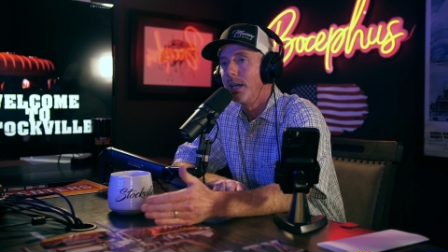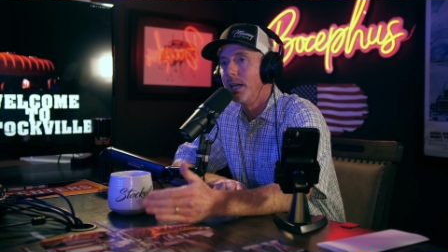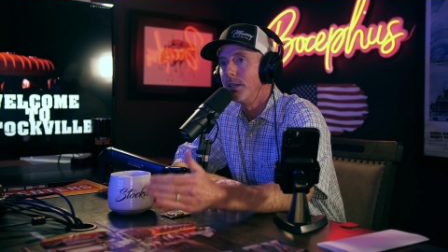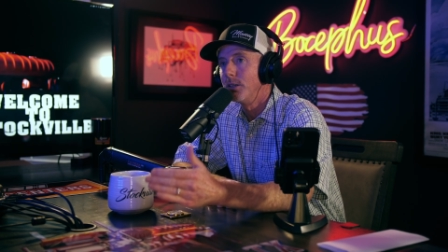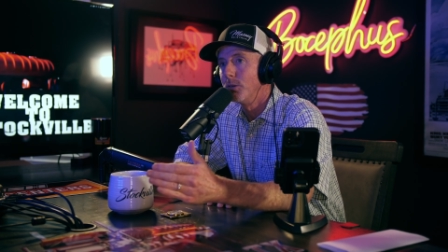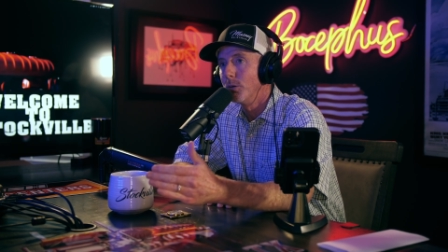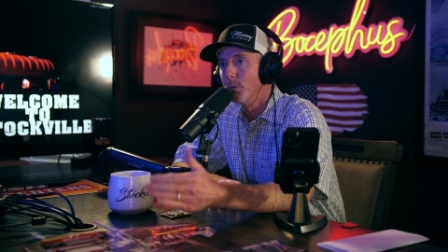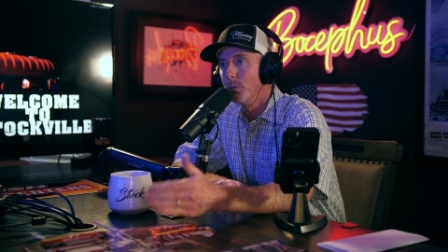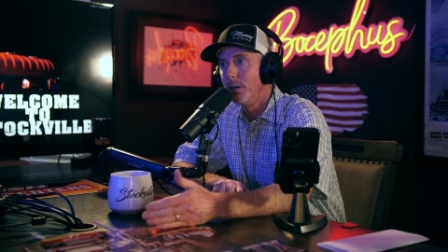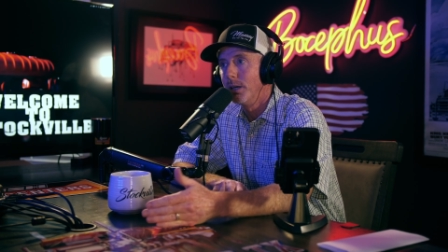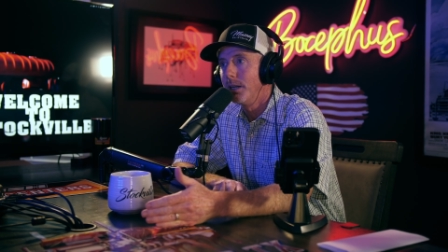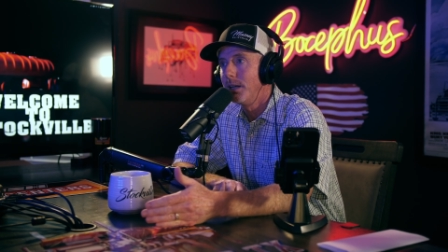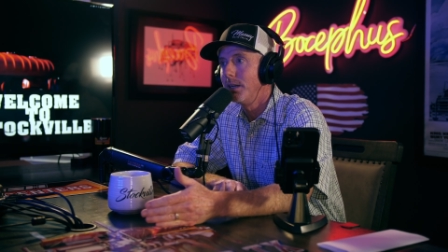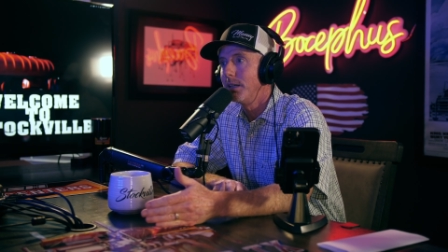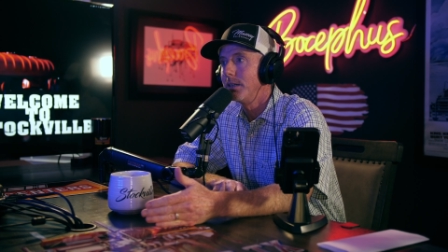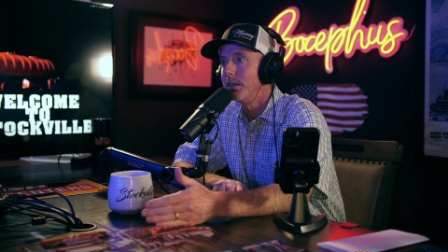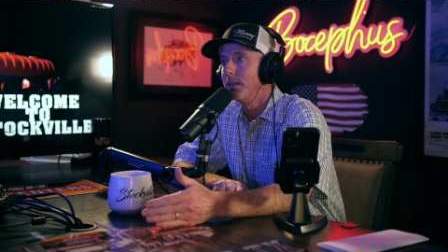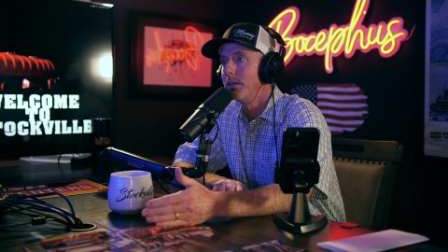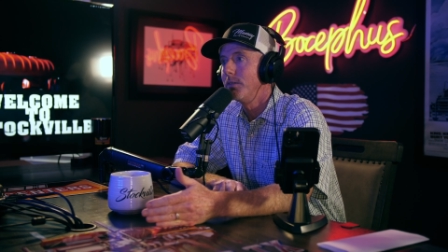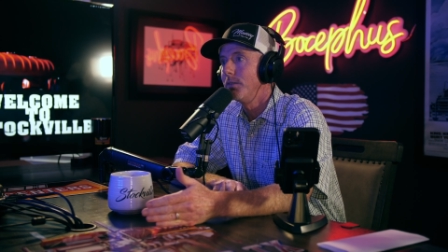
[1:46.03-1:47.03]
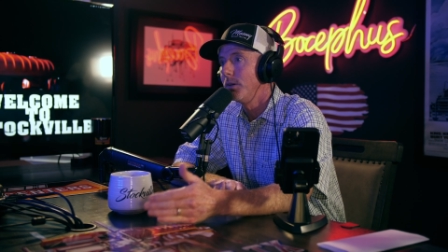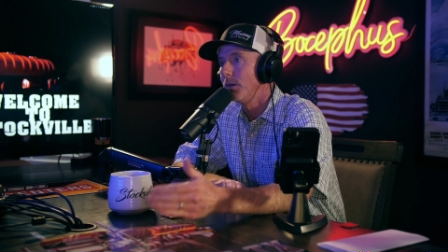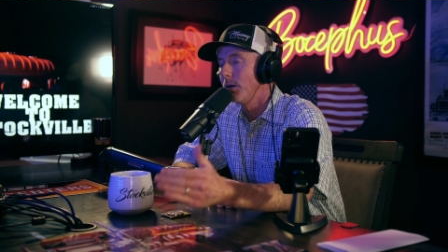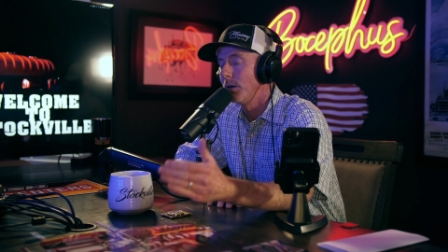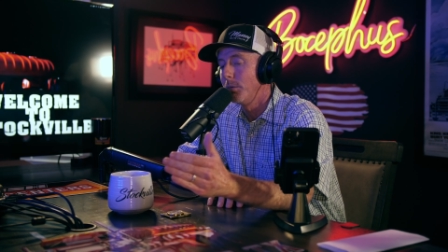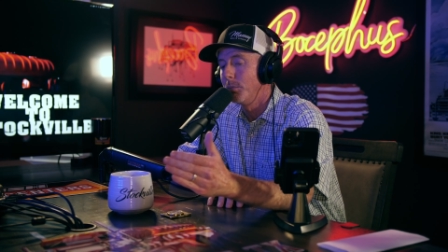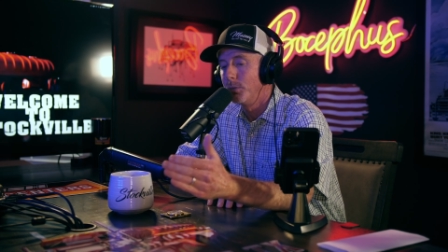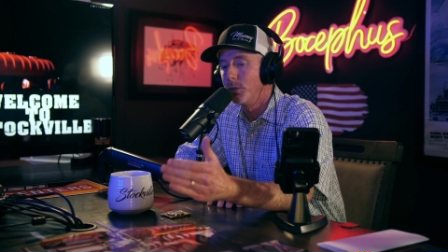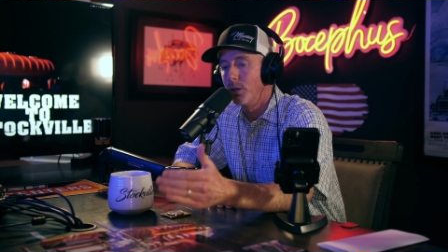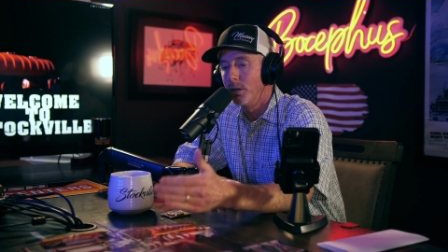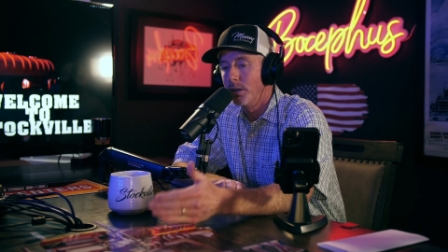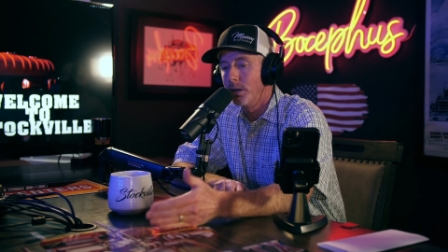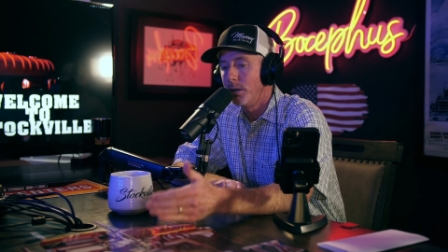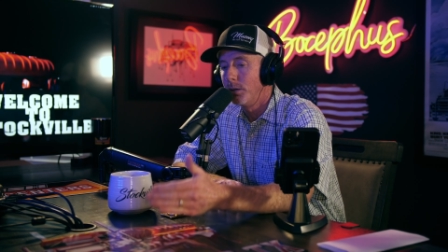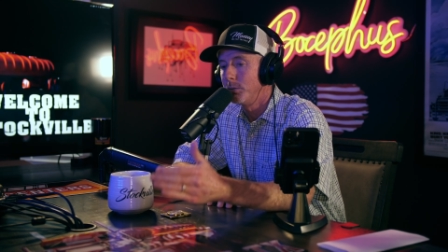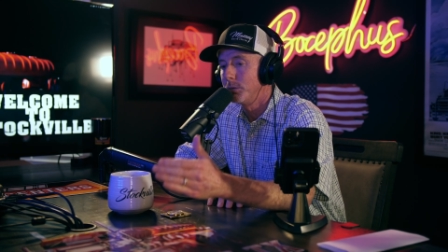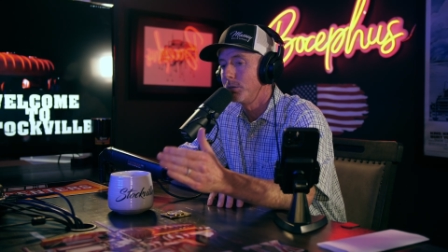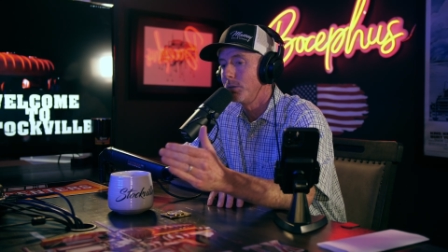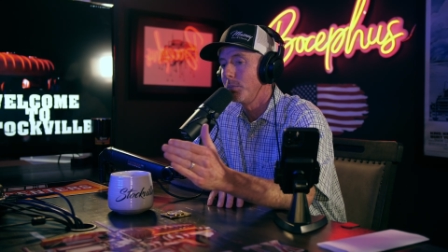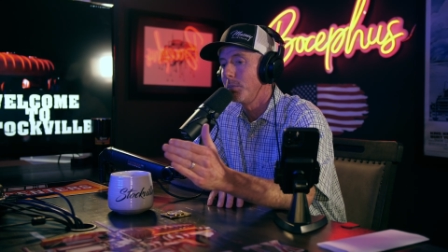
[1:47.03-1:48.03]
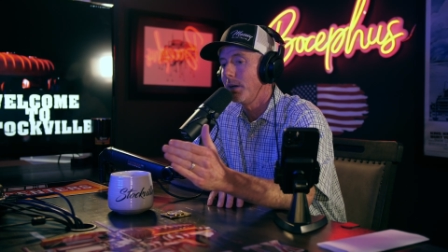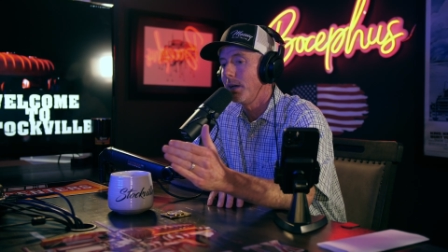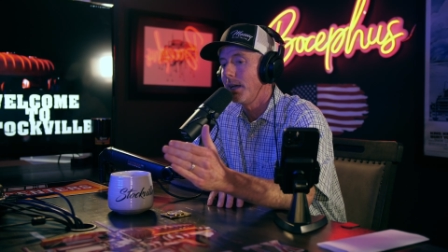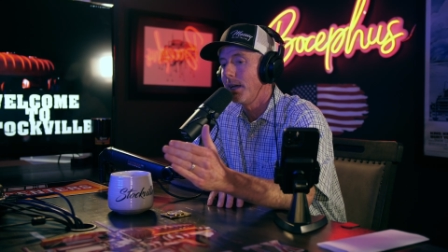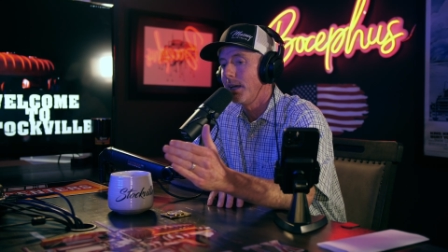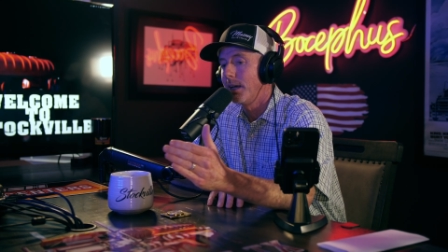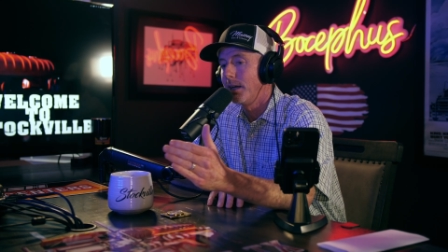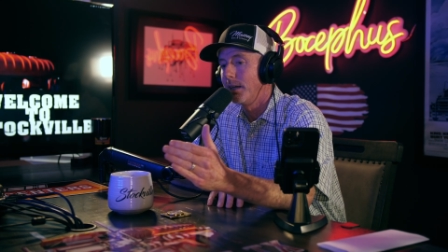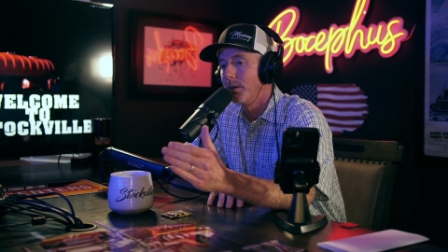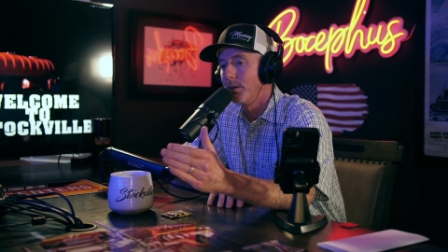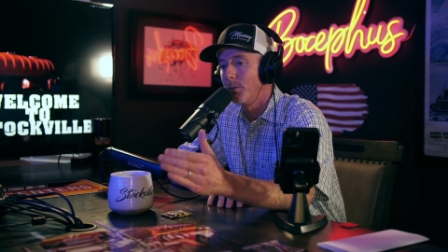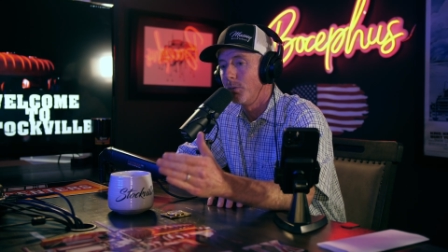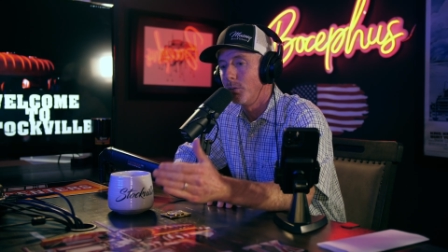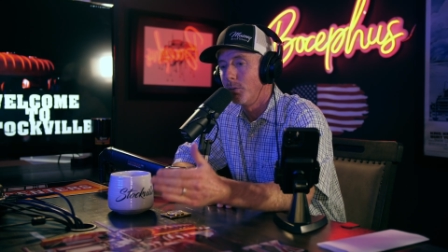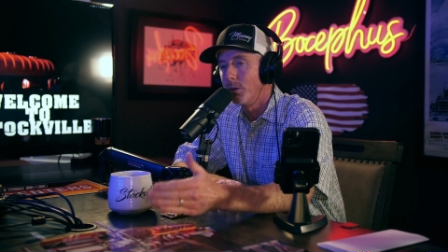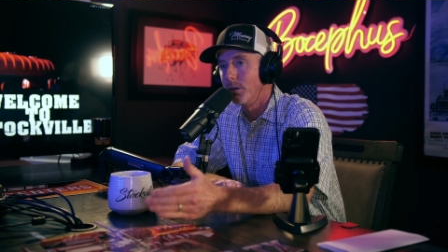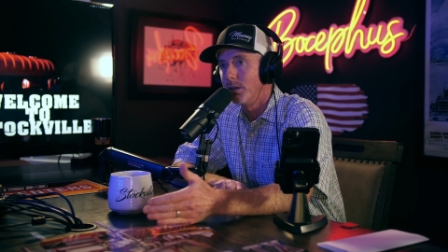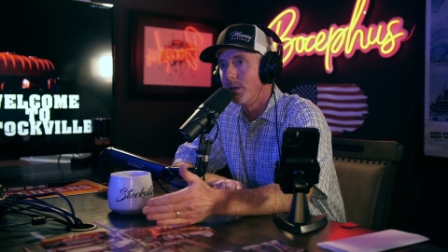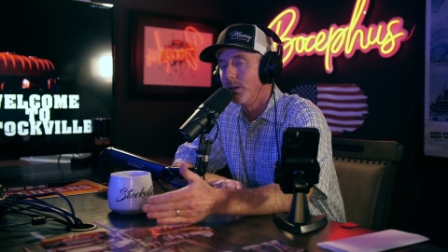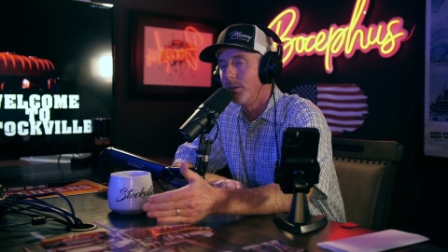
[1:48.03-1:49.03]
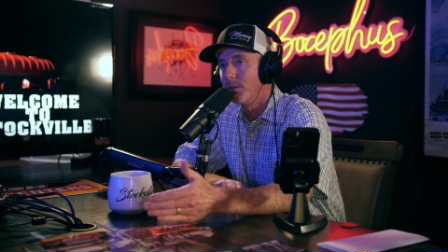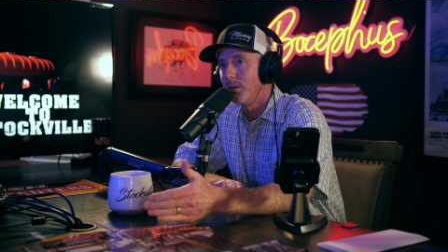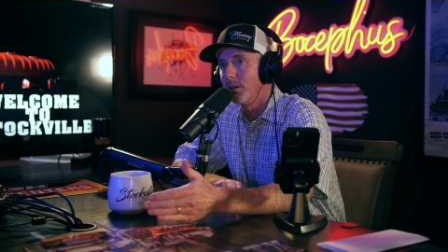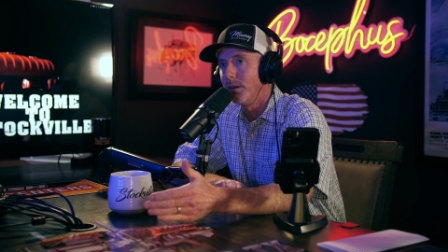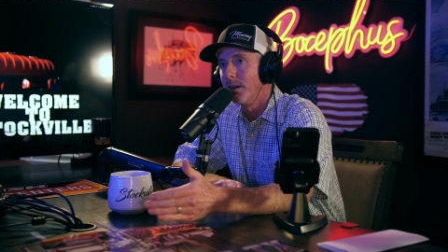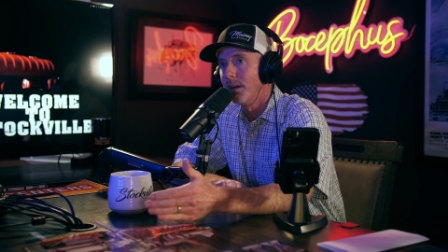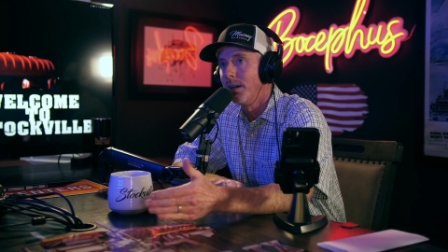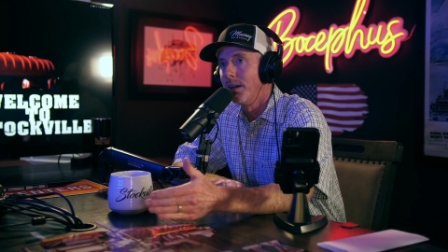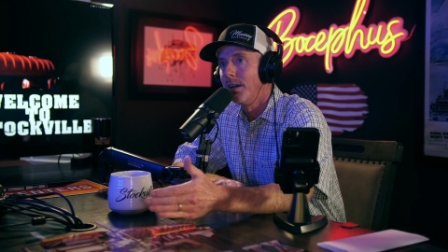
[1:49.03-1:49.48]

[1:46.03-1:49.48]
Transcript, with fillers: and you're ready to give up. Your notes are behind, whatever.